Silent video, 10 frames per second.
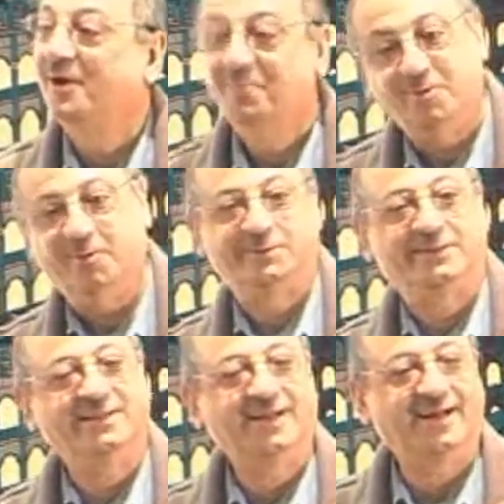
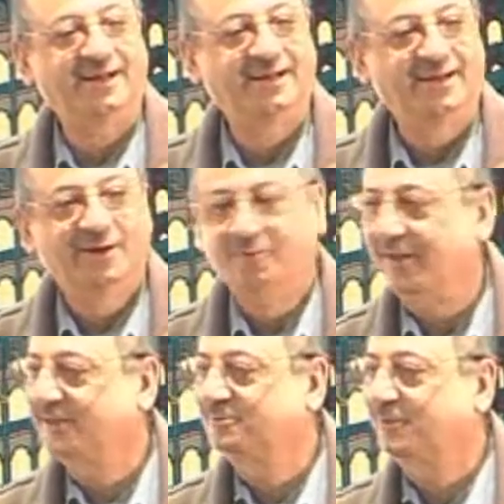Mubtada.
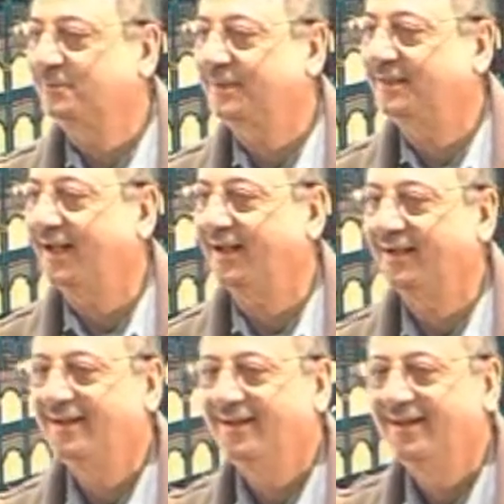Where is Mubtada?
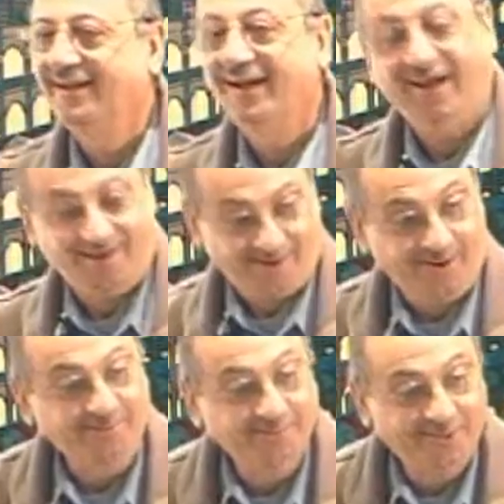
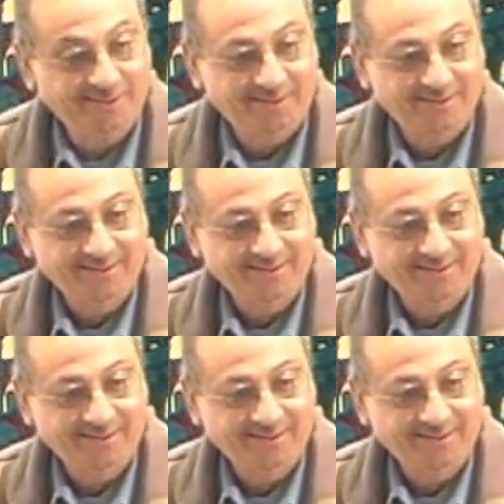Alhamdulillah.